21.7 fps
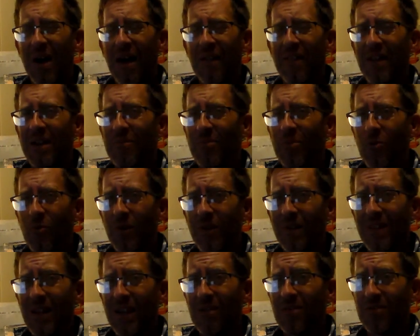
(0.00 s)
by that
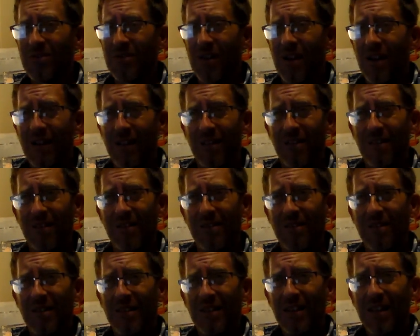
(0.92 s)
point, that was like
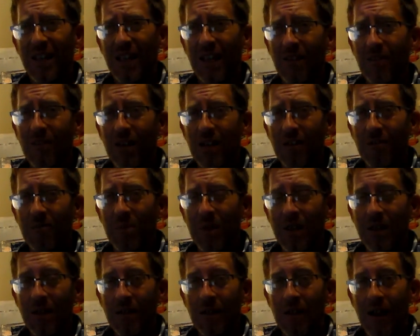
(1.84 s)
even it
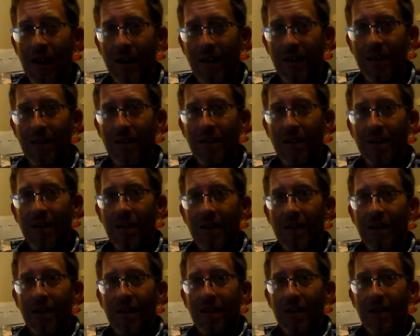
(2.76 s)
being like
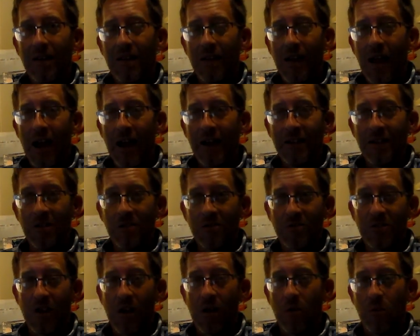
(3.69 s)
9
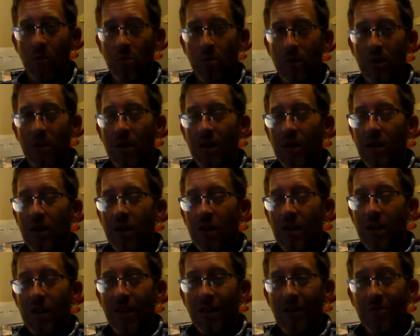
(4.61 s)
years old,
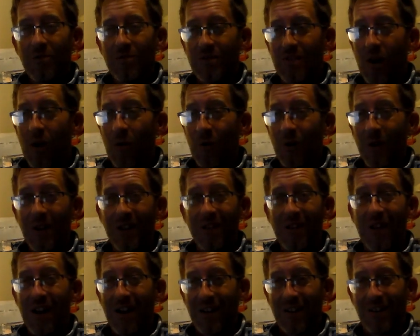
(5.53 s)
it was already
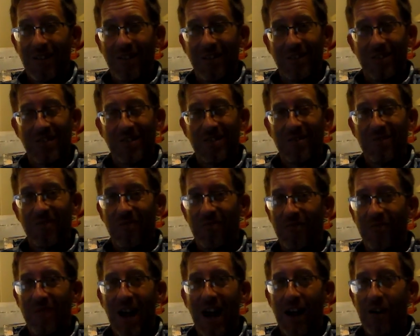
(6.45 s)
like a $500
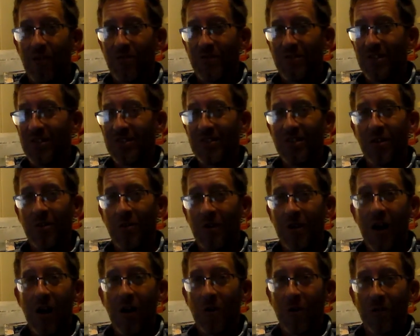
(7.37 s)
or
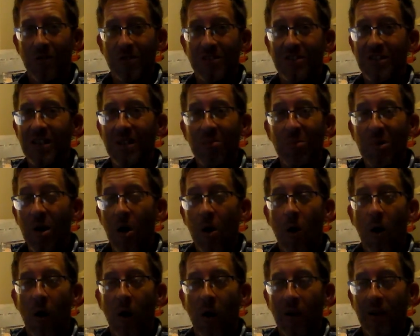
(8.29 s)
$600 cheap
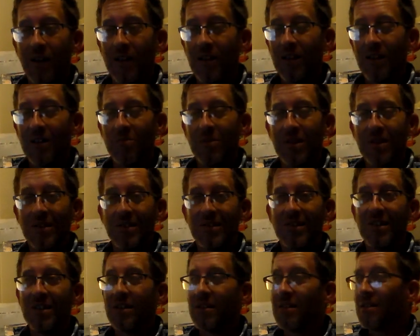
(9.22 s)
car, and it had been
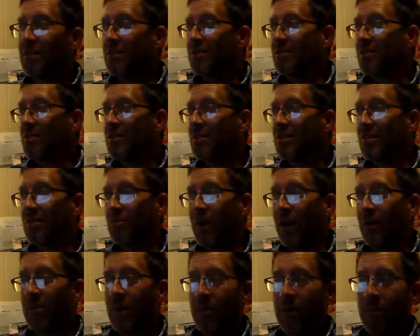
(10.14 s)
sitting.
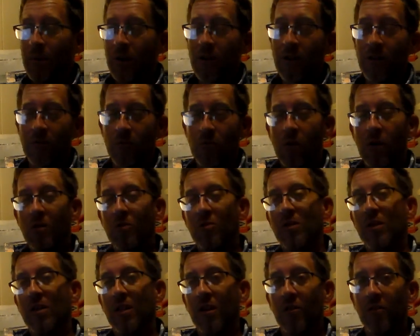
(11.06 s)
Somebody my mother worked
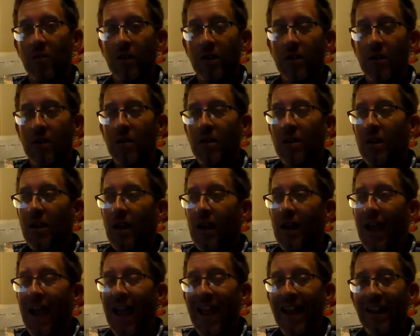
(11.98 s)
with over here
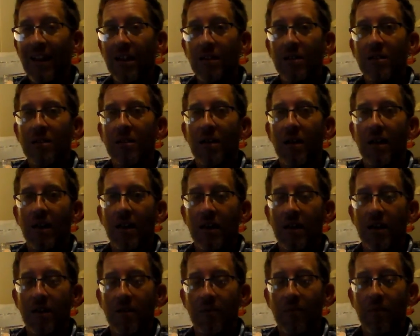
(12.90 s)
had it,
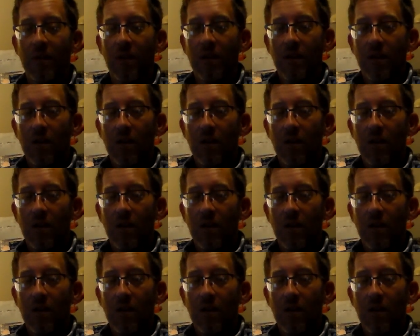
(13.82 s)
and